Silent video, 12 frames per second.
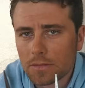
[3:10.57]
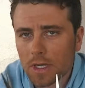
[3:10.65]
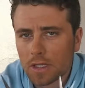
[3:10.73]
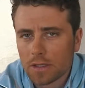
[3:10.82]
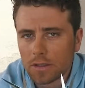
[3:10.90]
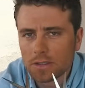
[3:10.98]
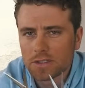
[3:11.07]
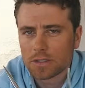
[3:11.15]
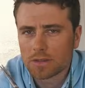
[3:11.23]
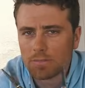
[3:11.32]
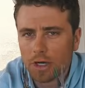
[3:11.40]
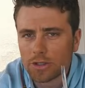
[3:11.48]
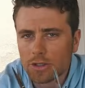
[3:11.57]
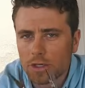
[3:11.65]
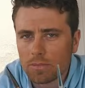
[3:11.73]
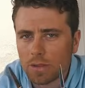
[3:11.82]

I think this is my job.